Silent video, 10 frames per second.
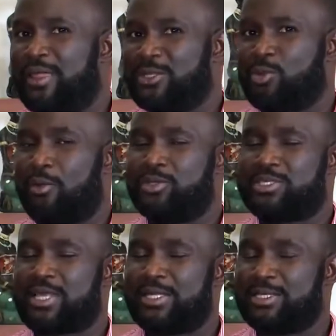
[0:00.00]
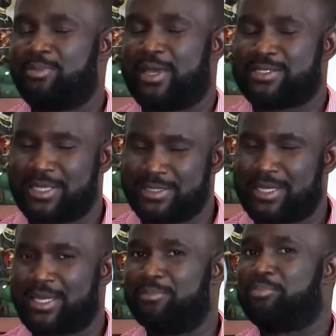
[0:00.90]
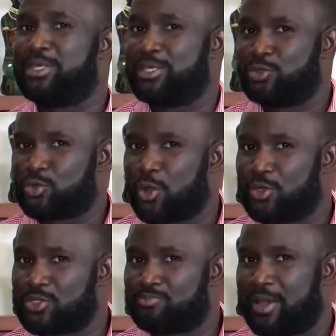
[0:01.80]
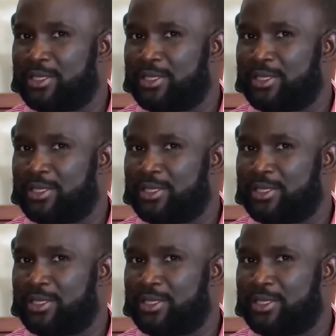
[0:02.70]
That's why we started by saying, take a peek into God's